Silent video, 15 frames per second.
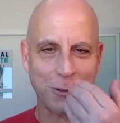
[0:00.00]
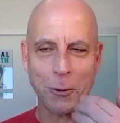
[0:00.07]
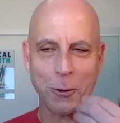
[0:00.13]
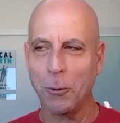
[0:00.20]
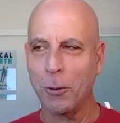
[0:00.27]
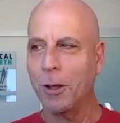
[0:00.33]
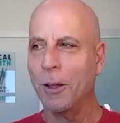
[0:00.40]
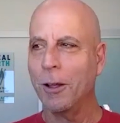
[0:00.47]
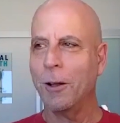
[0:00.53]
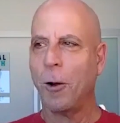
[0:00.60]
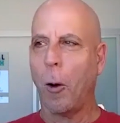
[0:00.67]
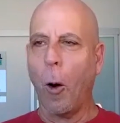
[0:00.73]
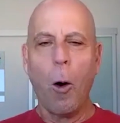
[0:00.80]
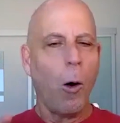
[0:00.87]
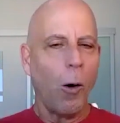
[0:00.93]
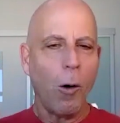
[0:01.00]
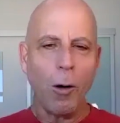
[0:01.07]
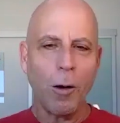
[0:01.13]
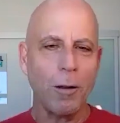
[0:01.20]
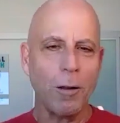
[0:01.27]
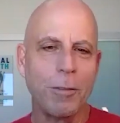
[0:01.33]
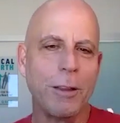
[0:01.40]
So
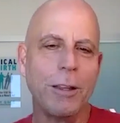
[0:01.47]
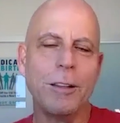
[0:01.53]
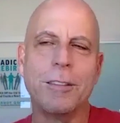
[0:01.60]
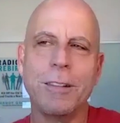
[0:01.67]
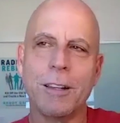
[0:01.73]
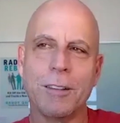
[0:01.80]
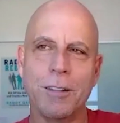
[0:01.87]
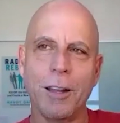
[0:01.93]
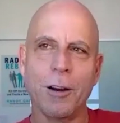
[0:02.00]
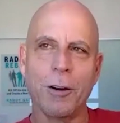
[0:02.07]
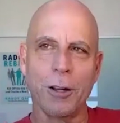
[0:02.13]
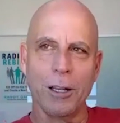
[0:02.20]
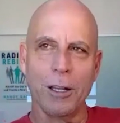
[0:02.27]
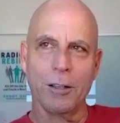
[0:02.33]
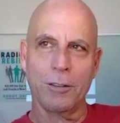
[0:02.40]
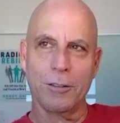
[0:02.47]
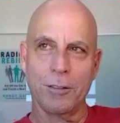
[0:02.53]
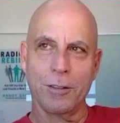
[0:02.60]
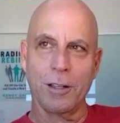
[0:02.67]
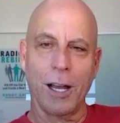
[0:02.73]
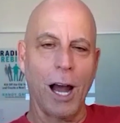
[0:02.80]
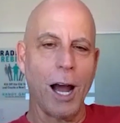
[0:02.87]
all of these 6 areas,